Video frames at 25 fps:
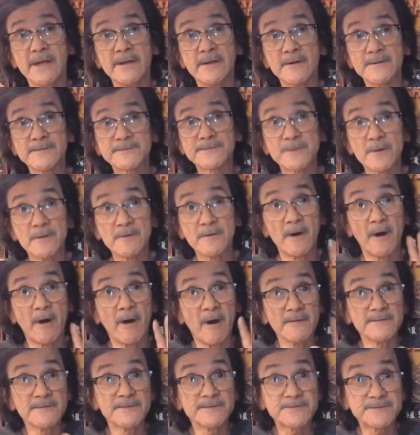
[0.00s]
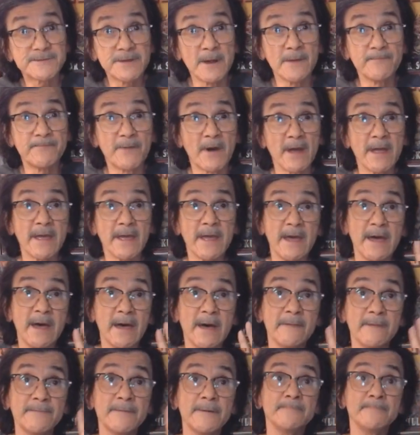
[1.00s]
so all the stuff I
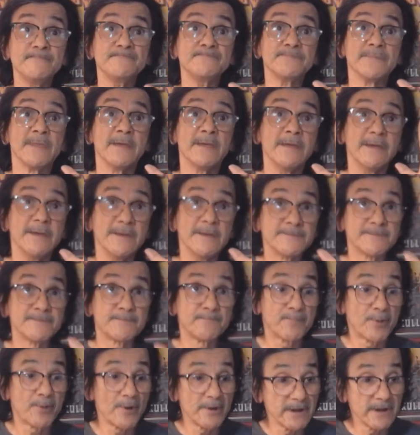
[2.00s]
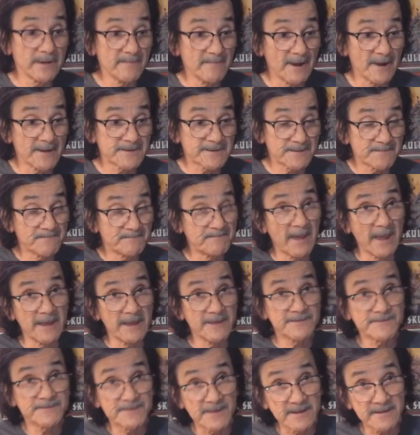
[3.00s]
have is pretty much
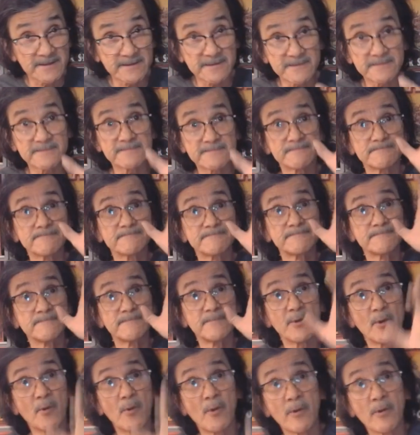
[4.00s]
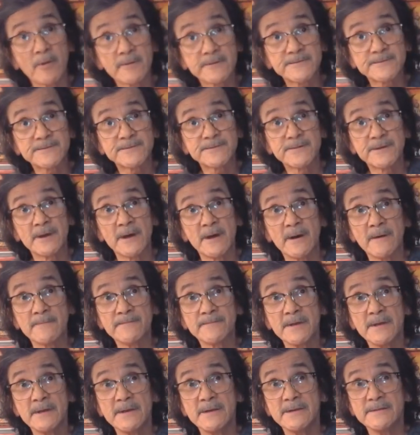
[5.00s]
basic orc stuff,
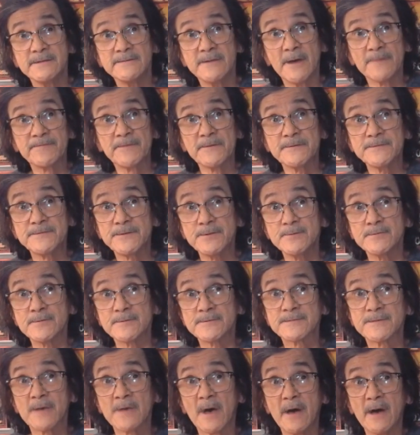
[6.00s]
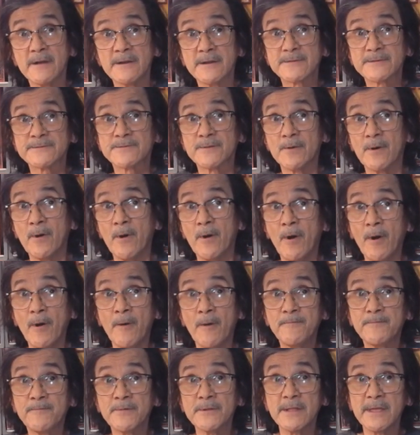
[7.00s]
nothing too exotic. So
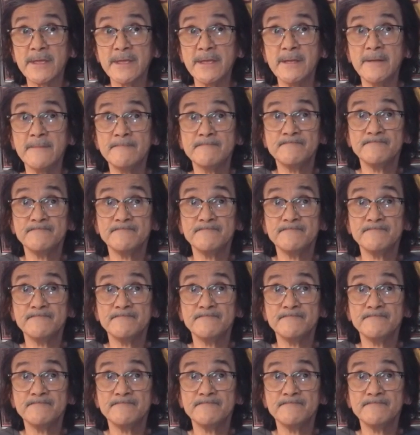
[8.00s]
hopefully,